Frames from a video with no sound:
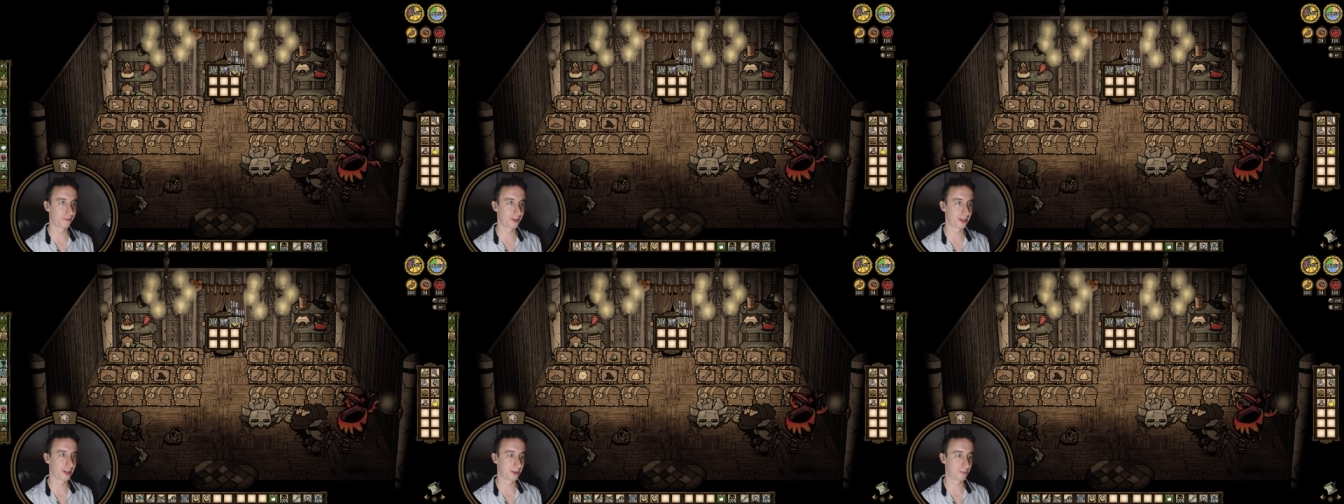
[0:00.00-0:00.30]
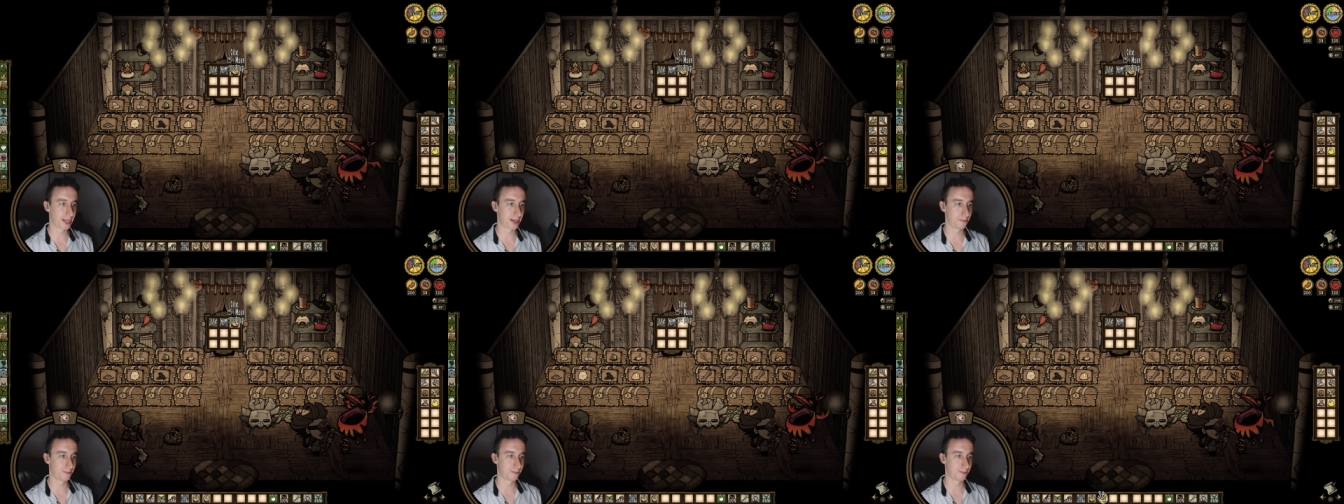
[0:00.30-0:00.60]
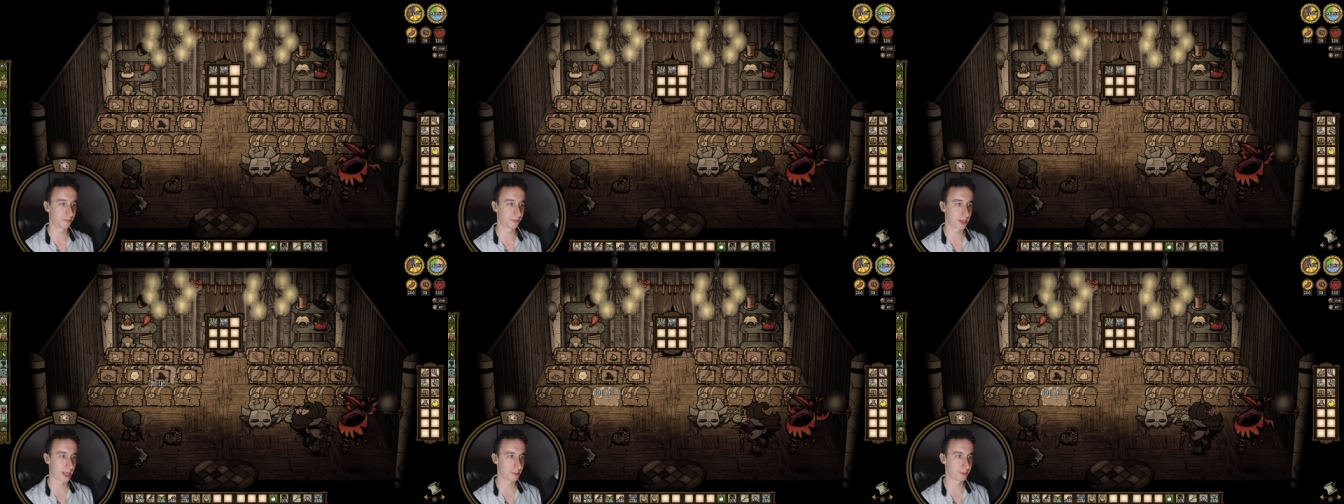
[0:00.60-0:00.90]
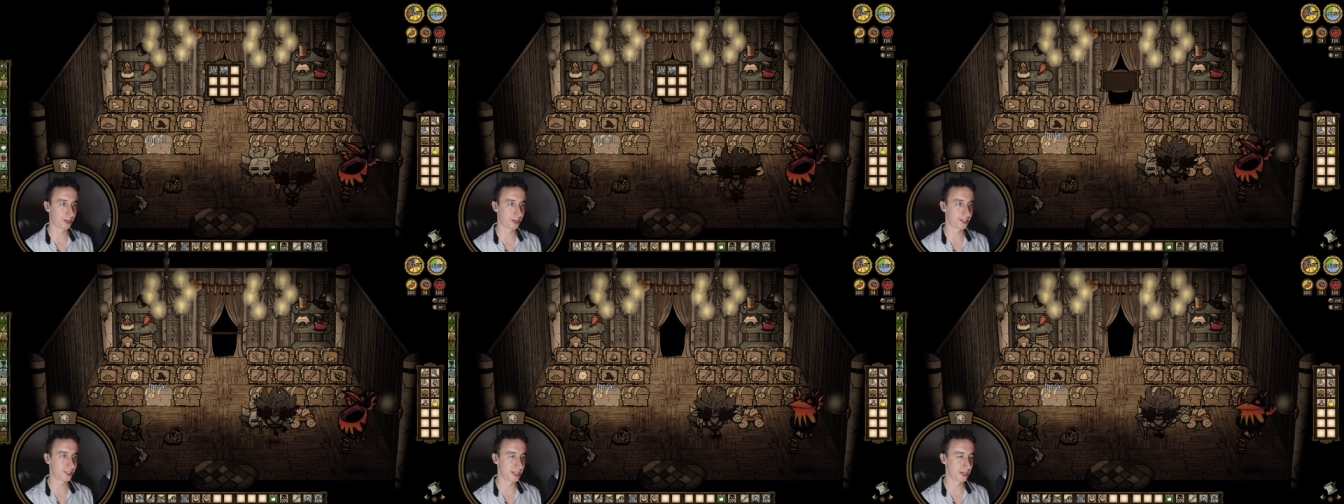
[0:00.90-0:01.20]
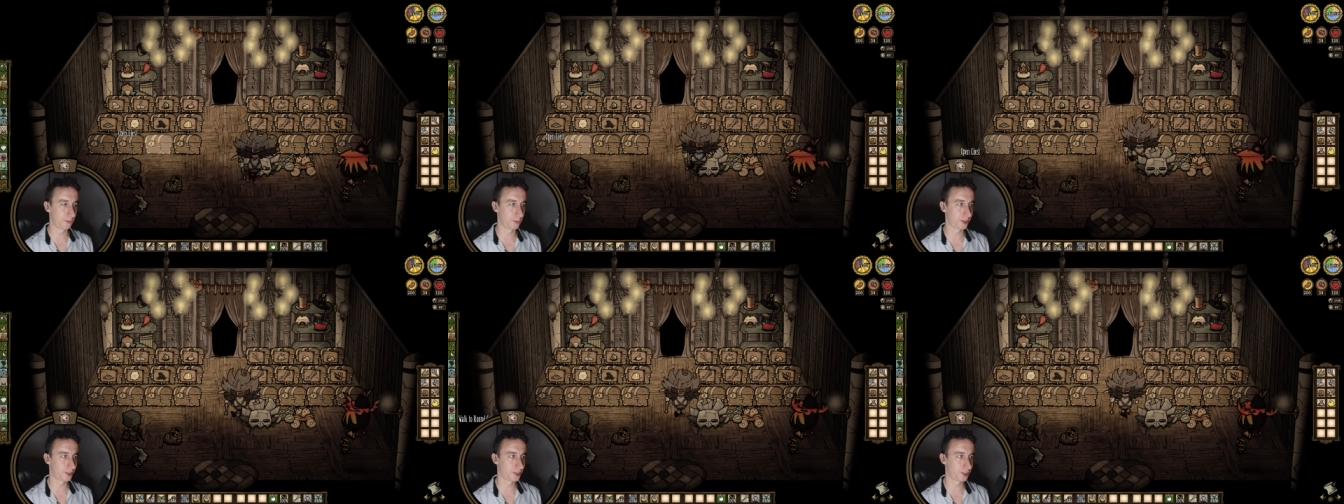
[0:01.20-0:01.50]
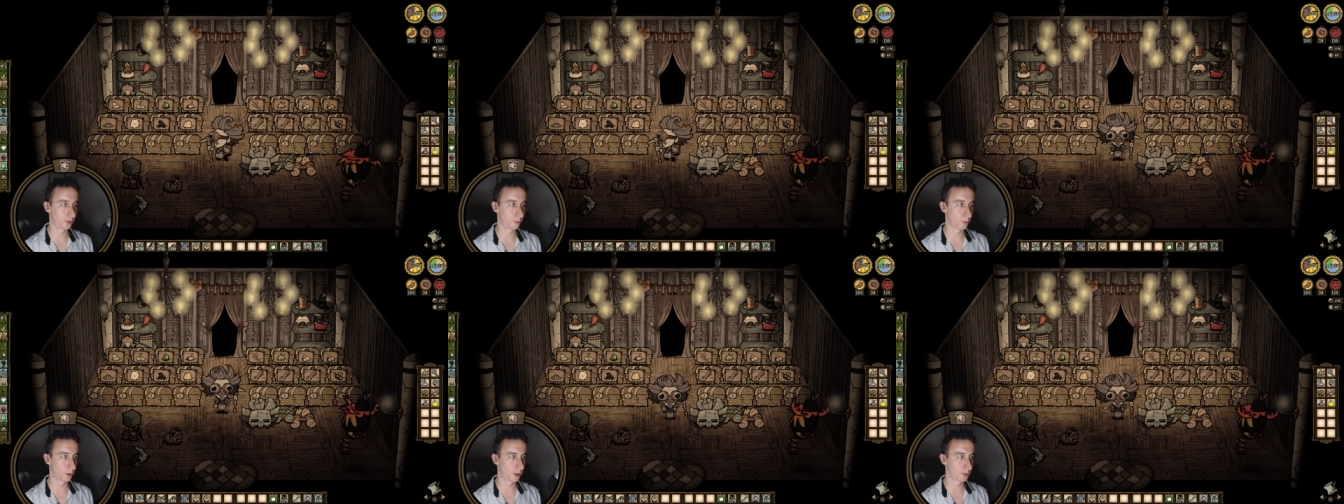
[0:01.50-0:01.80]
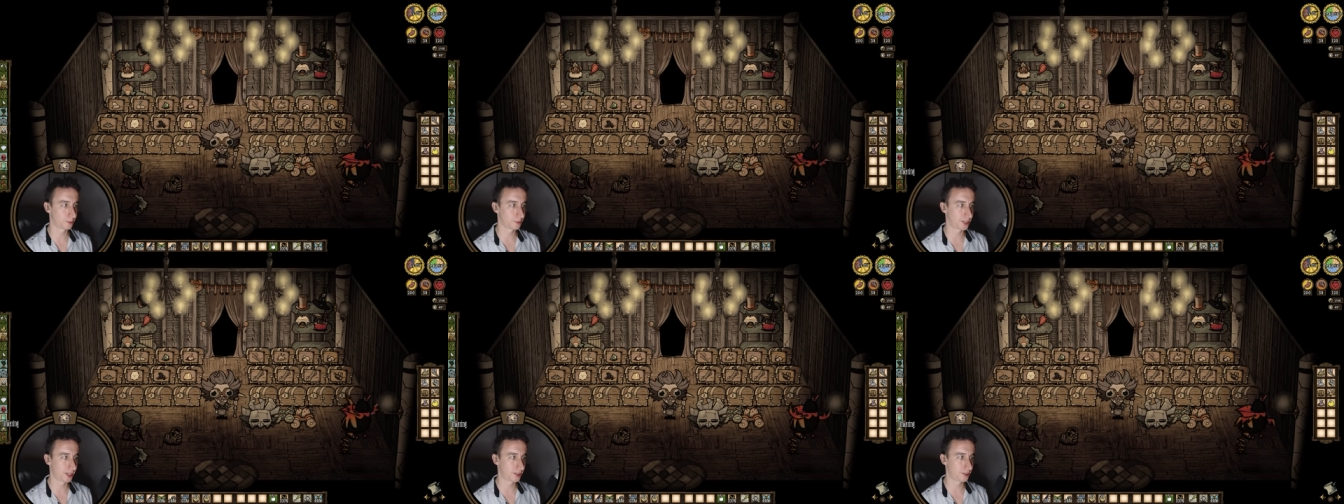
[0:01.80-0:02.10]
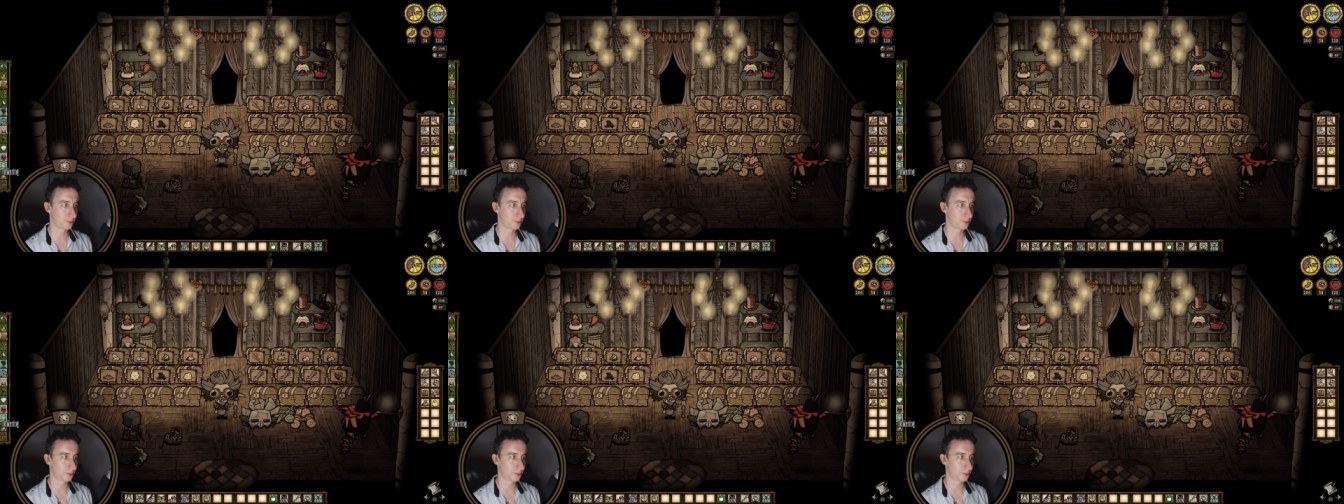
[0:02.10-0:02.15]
If I'm content with two rooms.